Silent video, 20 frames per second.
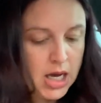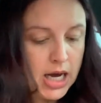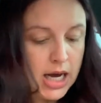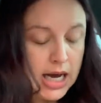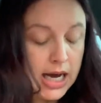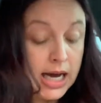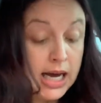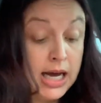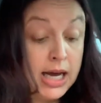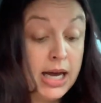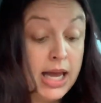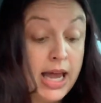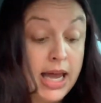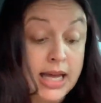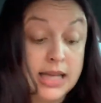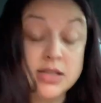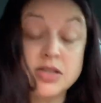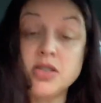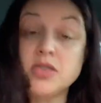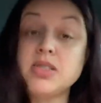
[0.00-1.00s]

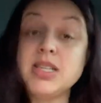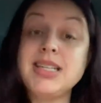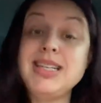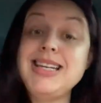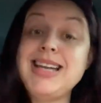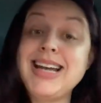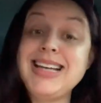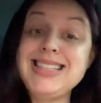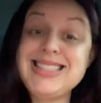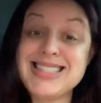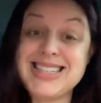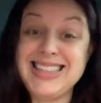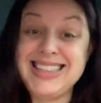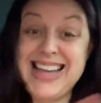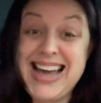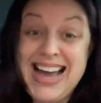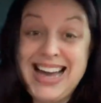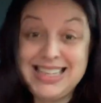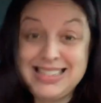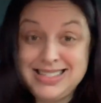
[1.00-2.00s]
And so tonight's
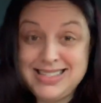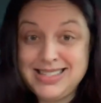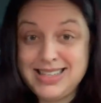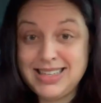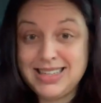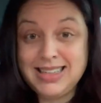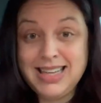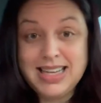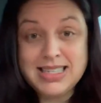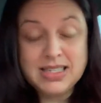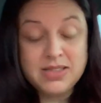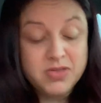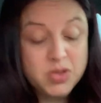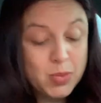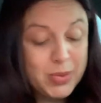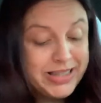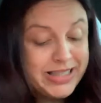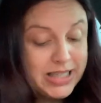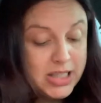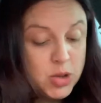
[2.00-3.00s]
class, the class of
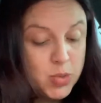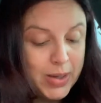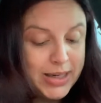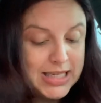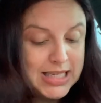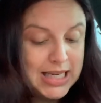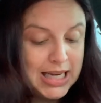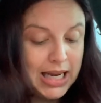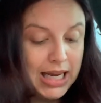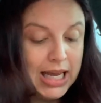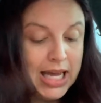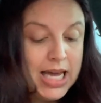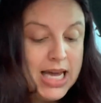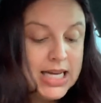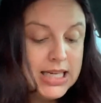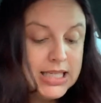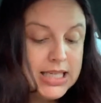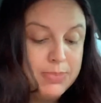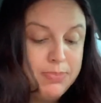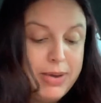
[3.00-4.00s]
2020,
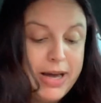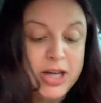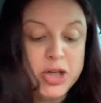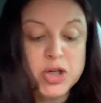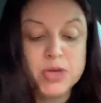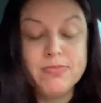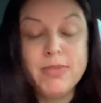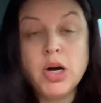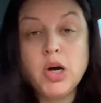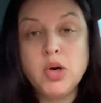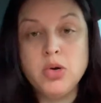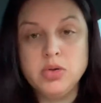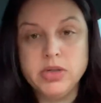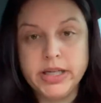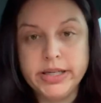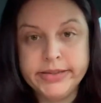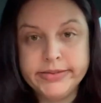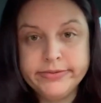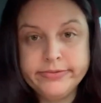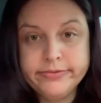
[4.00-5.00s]
Depeche Mode,
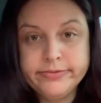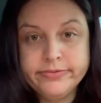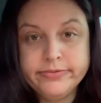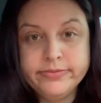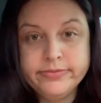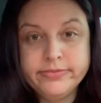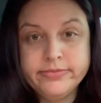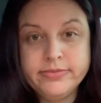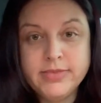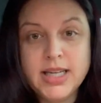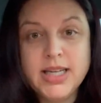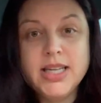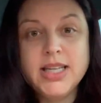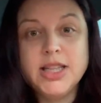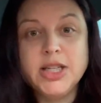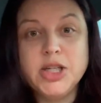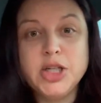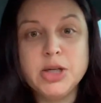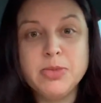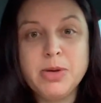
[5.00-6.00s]

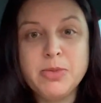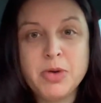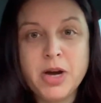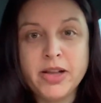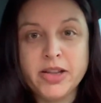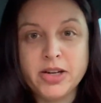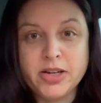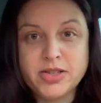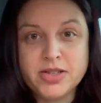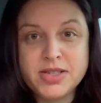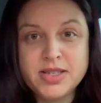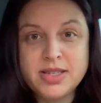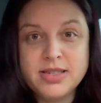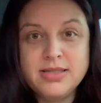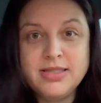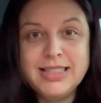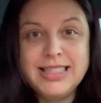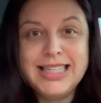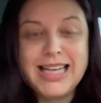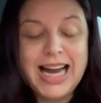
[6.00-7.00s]
the Doobie Brothers,
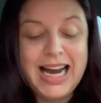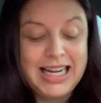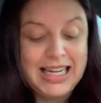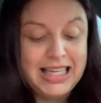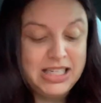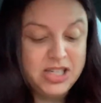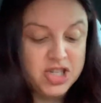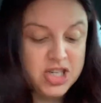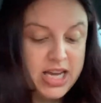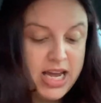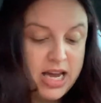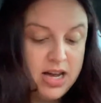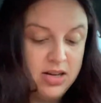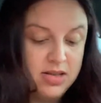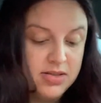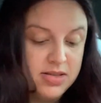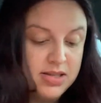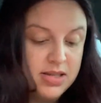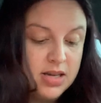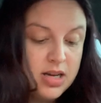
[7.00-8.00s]
9 Inch
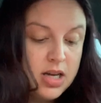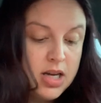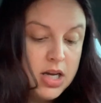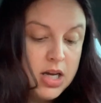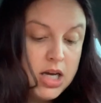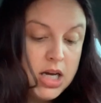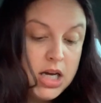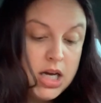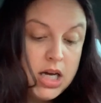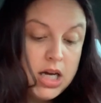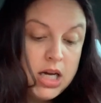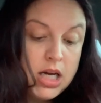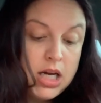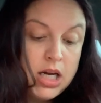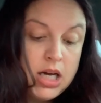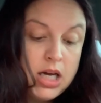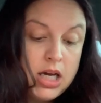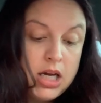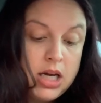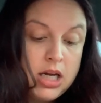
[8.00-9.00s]
Nails,
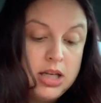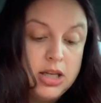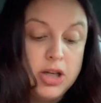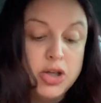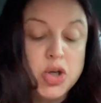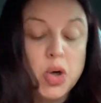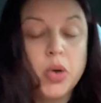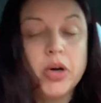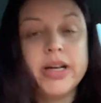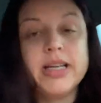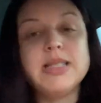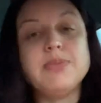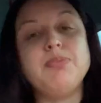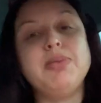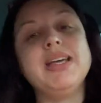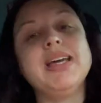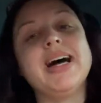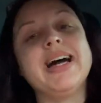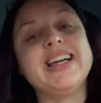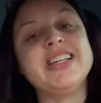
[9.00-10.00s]
Notorious
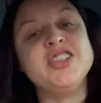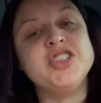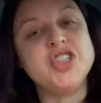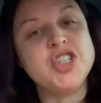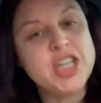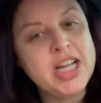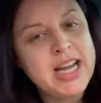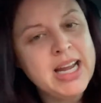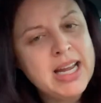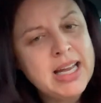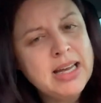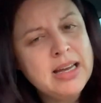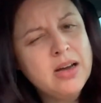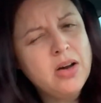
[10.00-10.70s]
B.I.G.,